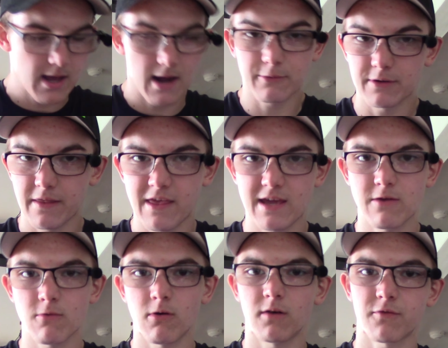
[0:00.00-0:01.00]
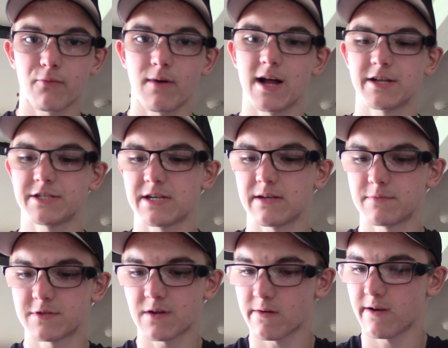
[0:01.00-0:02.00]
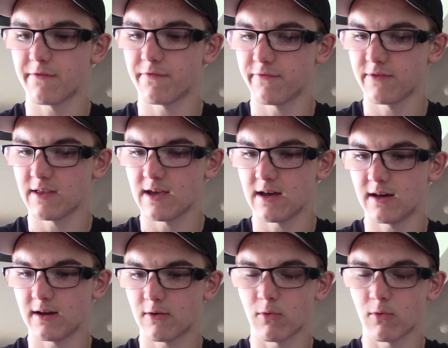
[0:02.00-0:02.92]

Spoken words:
I want to thank you all for watching. I'm sorry if the